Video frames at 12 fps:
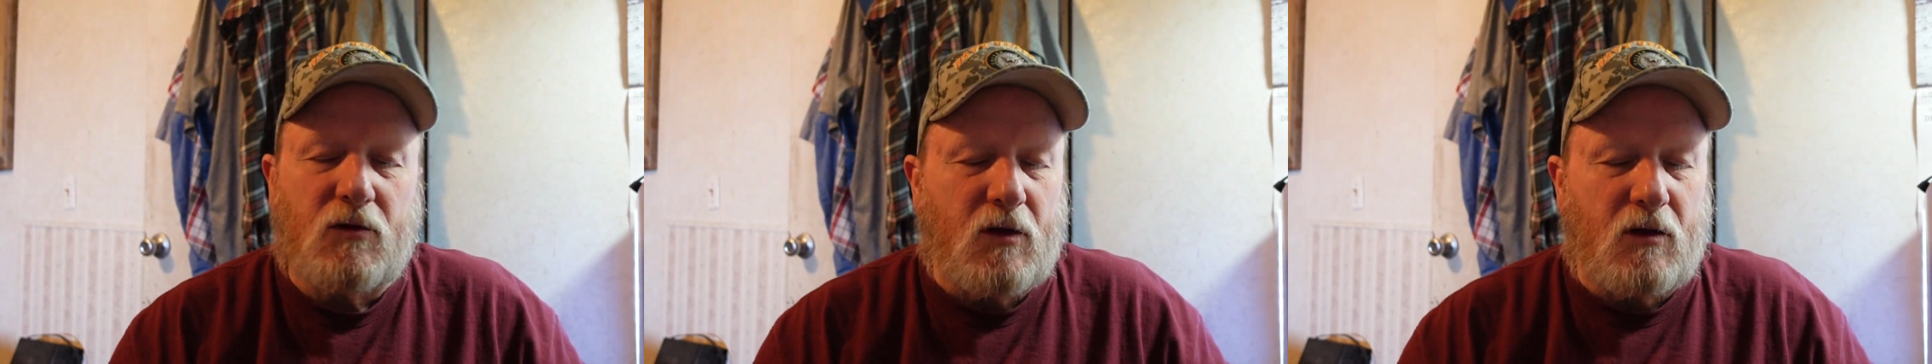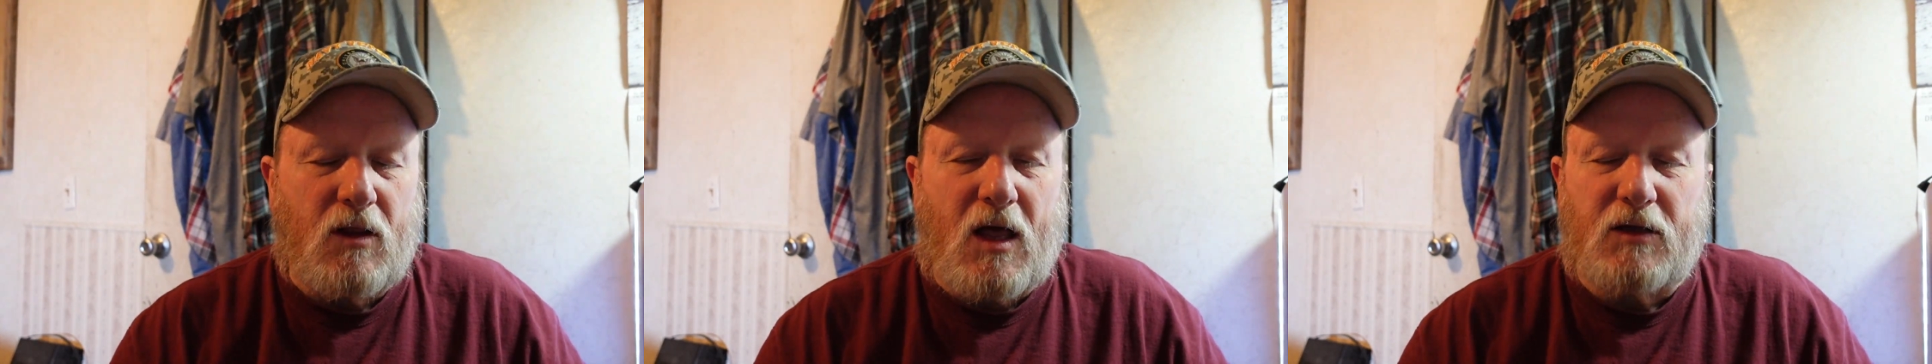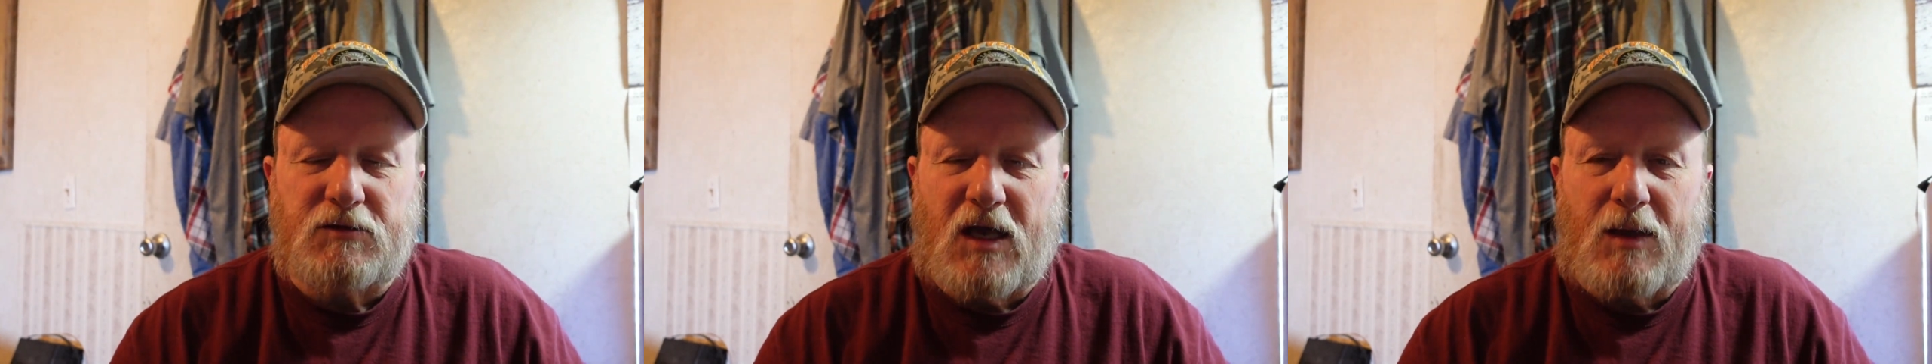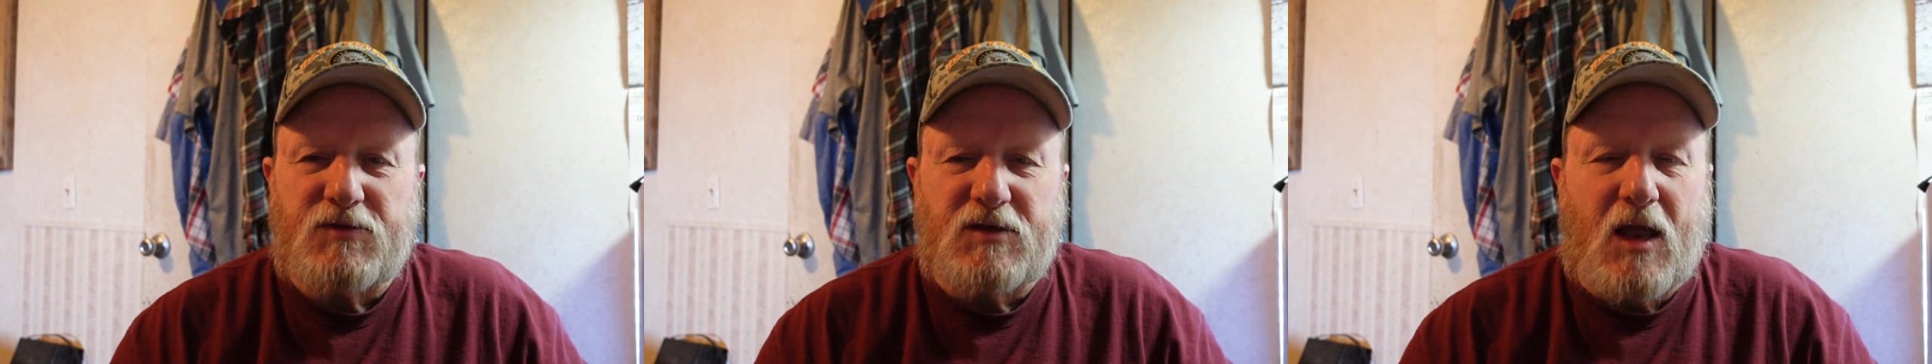a lot of
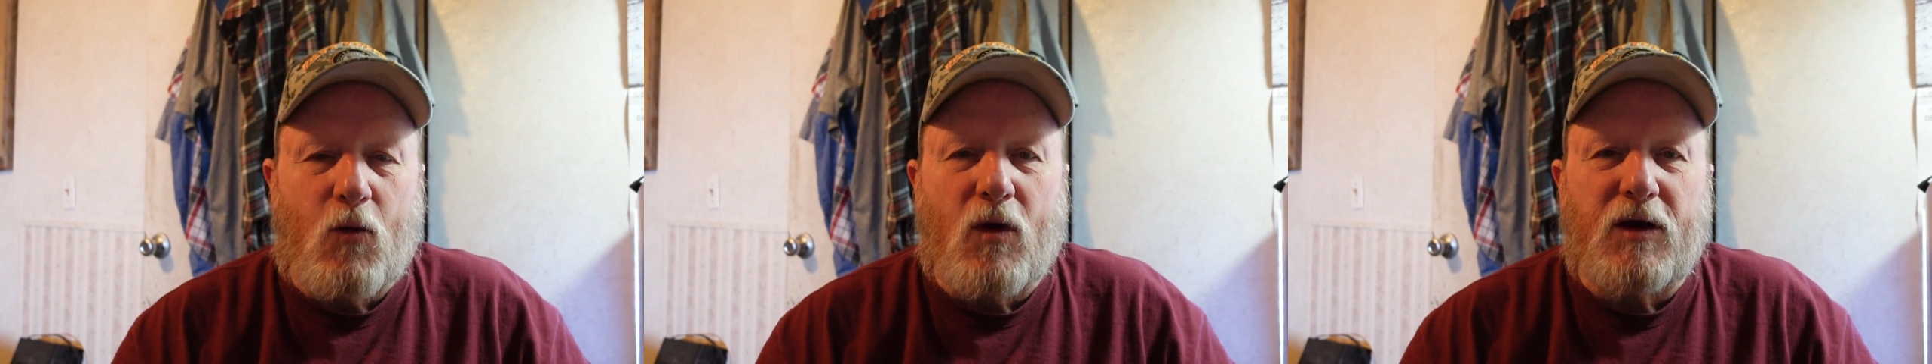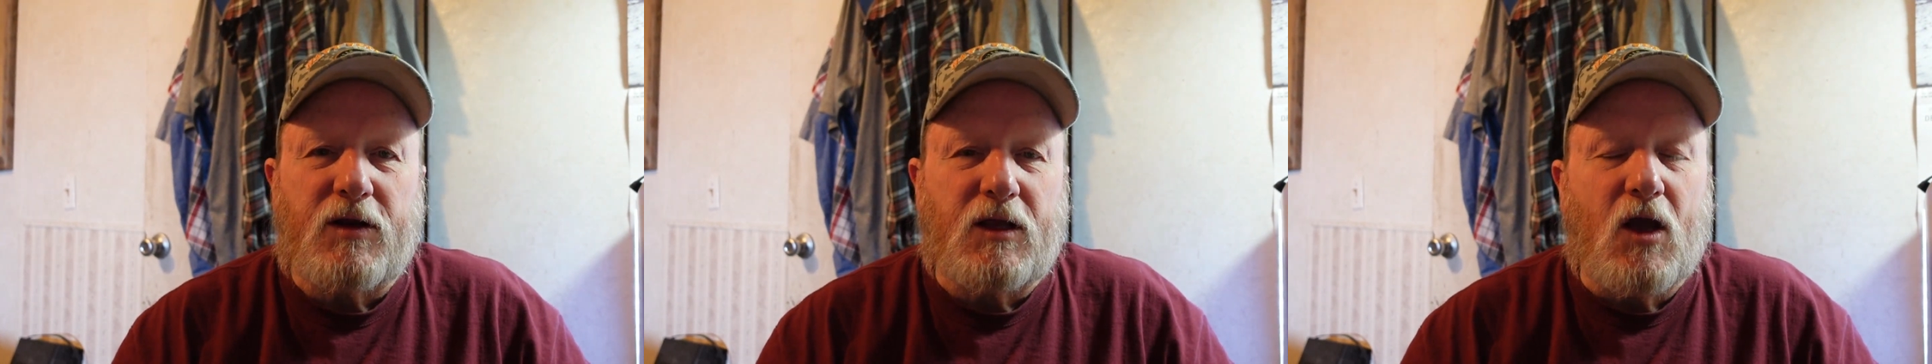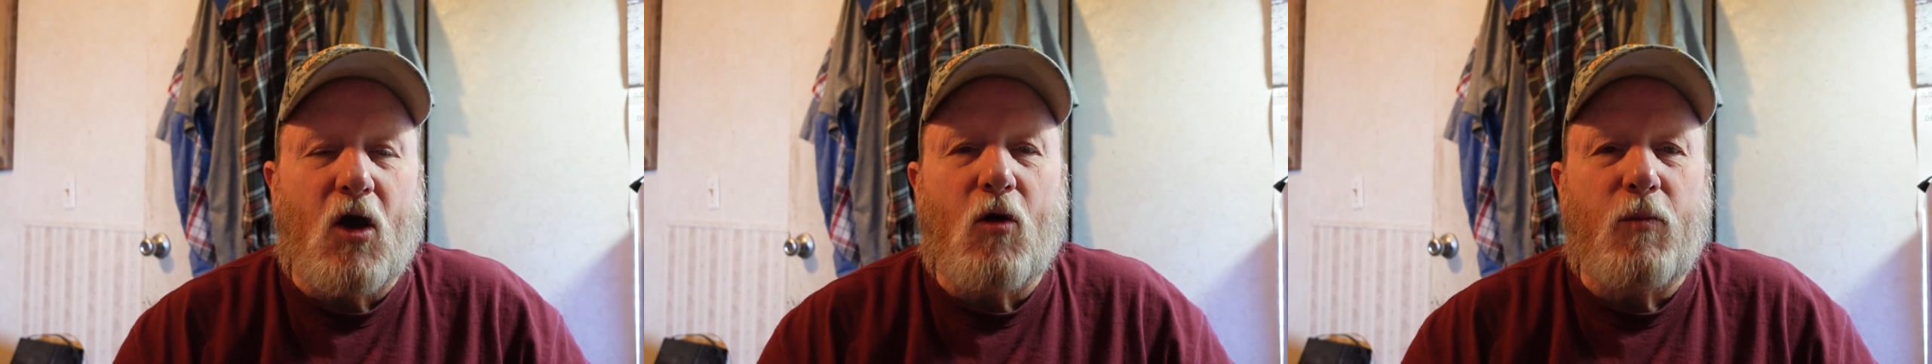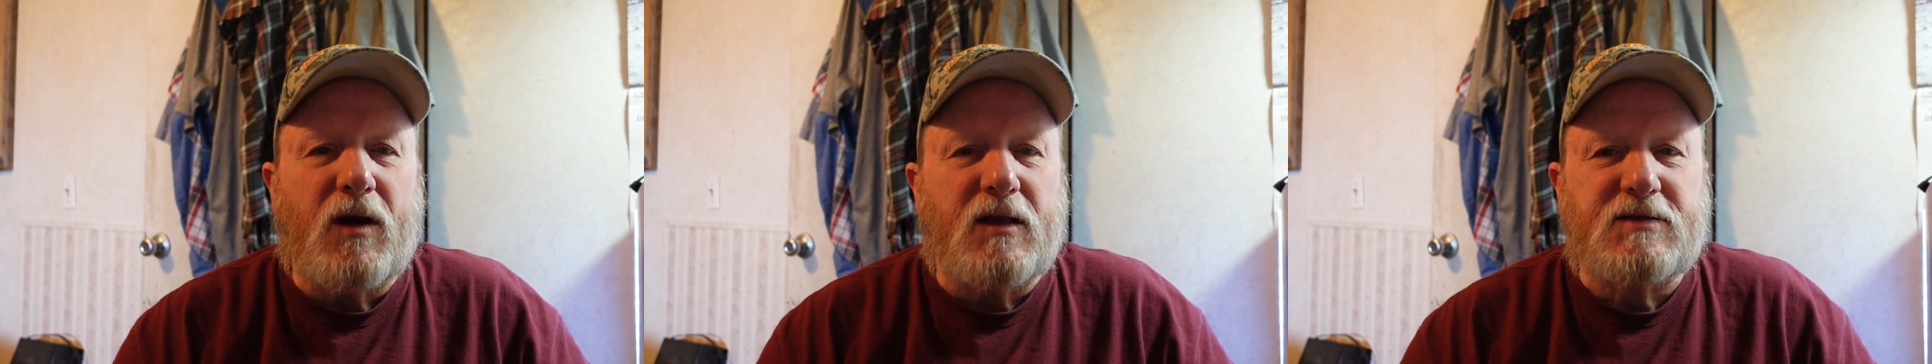times, and I wanted to go,
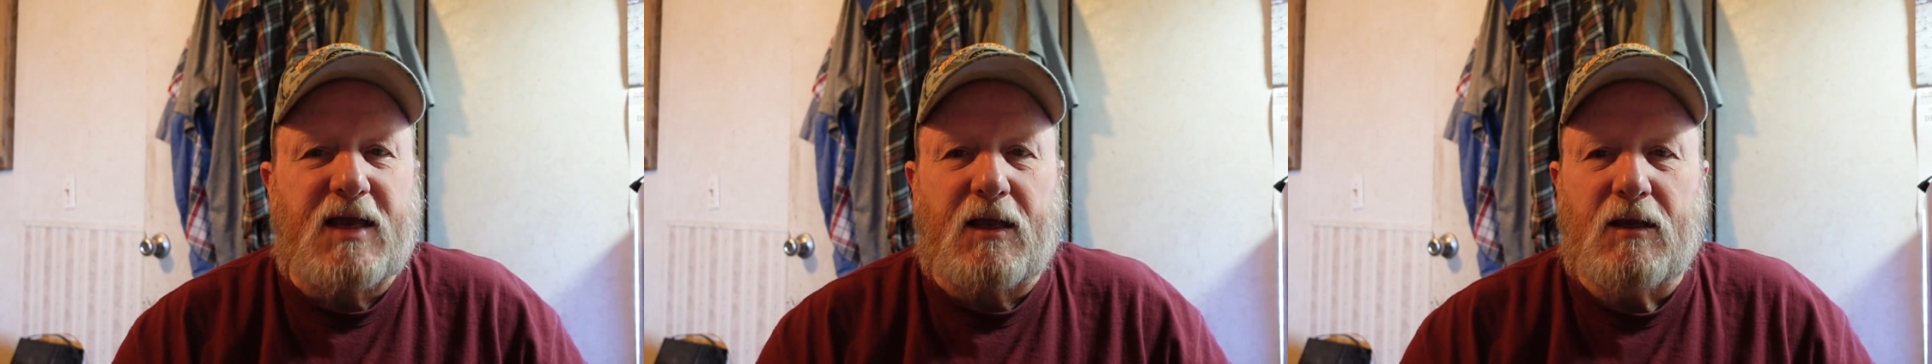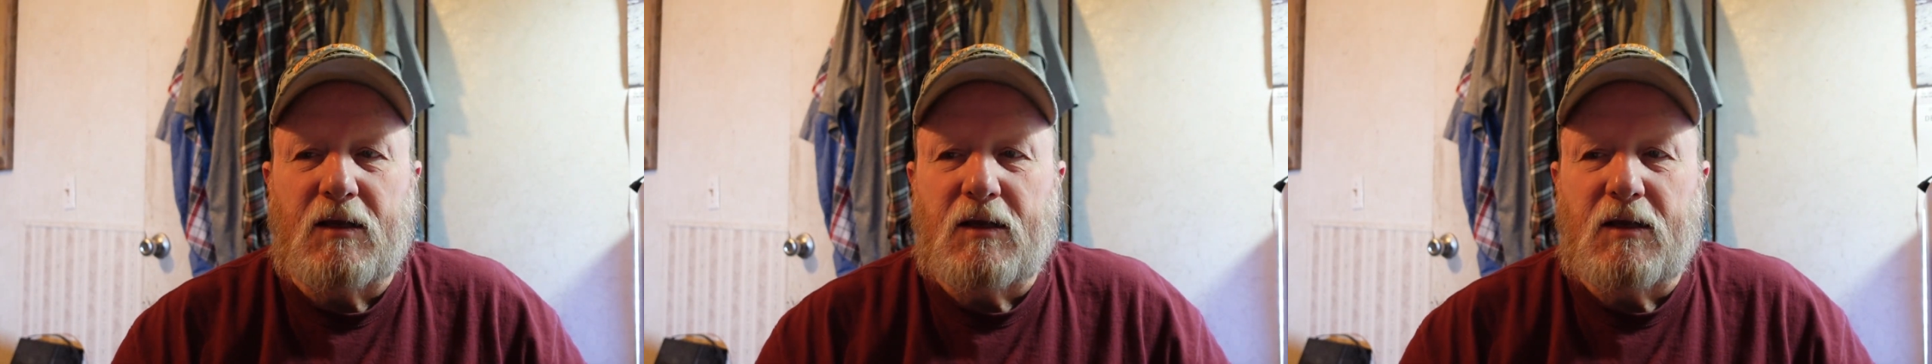but it's like,